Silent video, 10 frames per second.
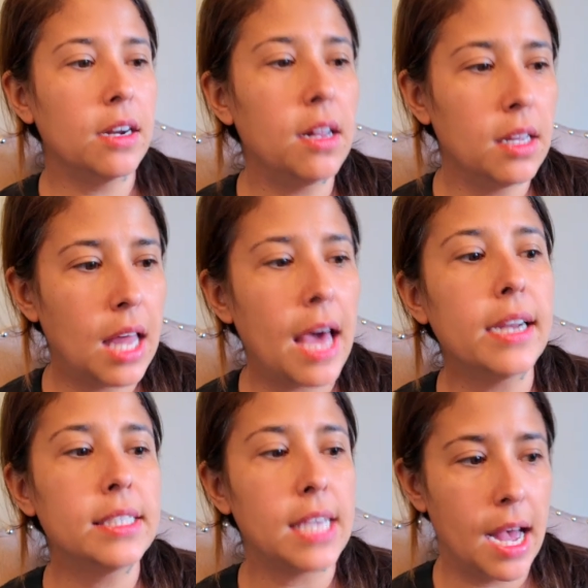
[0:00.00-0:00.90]
a lot
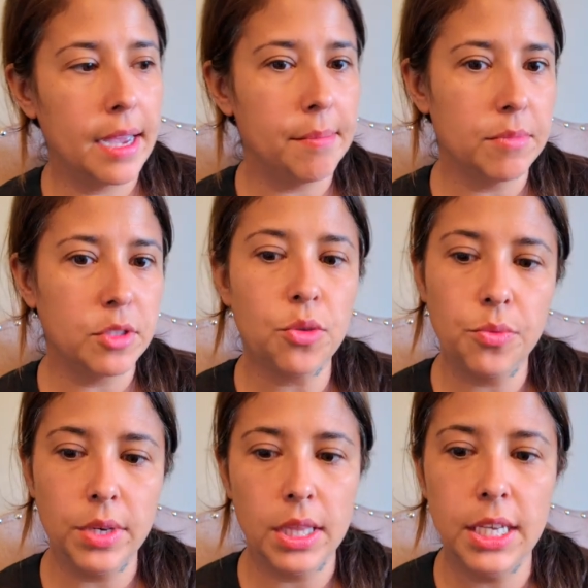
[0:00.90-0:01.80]
of time to
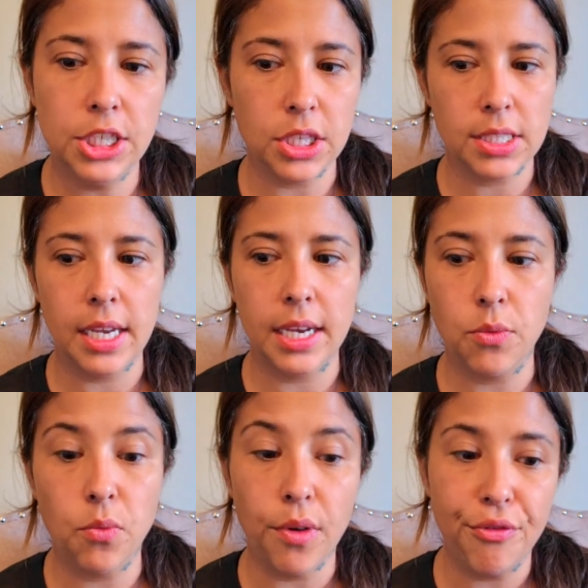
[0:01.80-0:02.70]
really just like
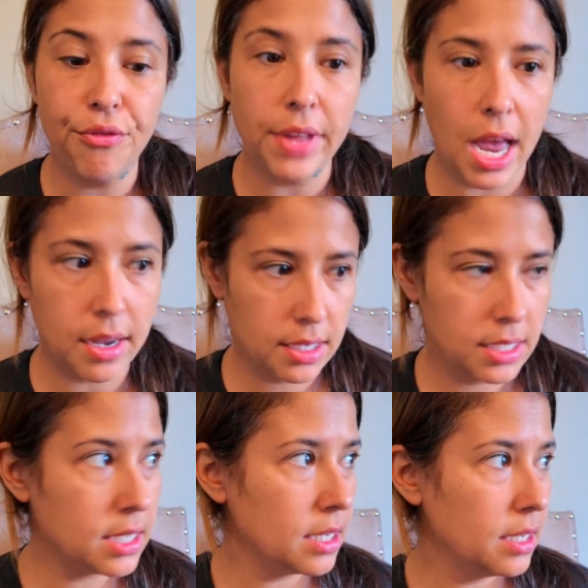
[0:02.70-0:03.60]

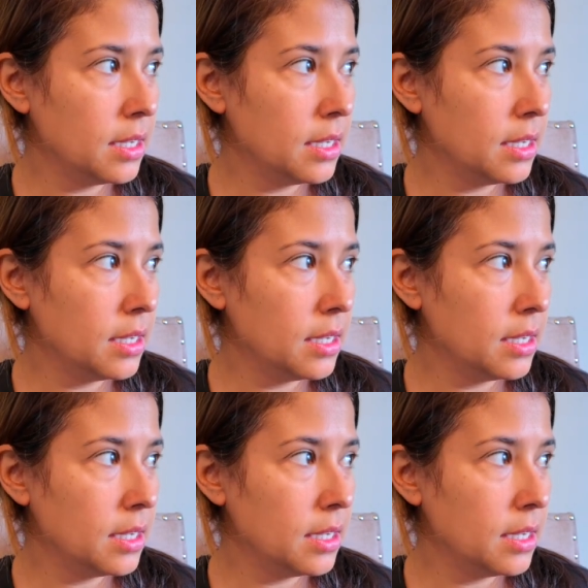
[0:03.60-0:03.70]
reflect